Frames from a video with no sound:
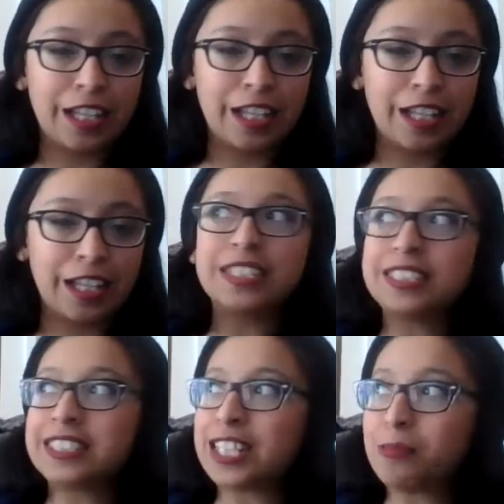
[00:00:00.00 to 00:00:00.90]
and
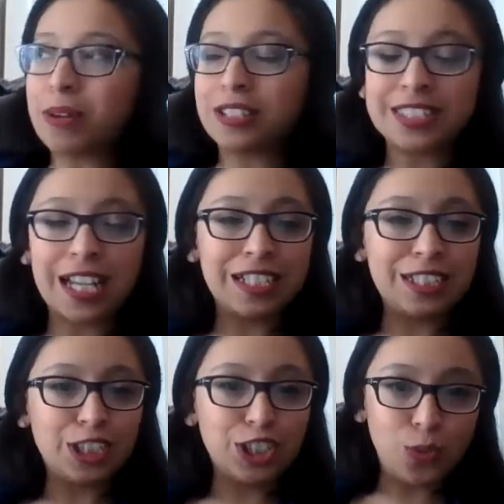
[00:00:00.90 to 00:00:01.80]
step
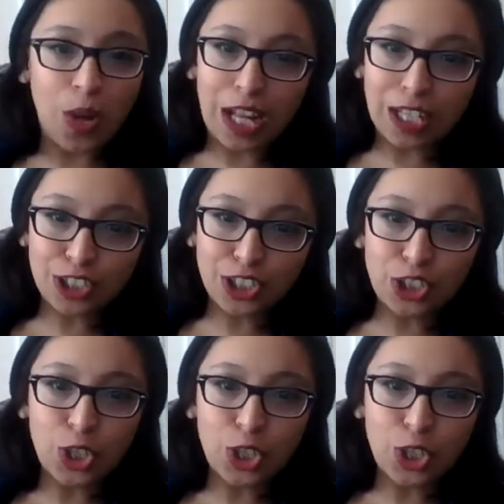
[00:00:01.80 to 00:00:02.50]
outside and stretch,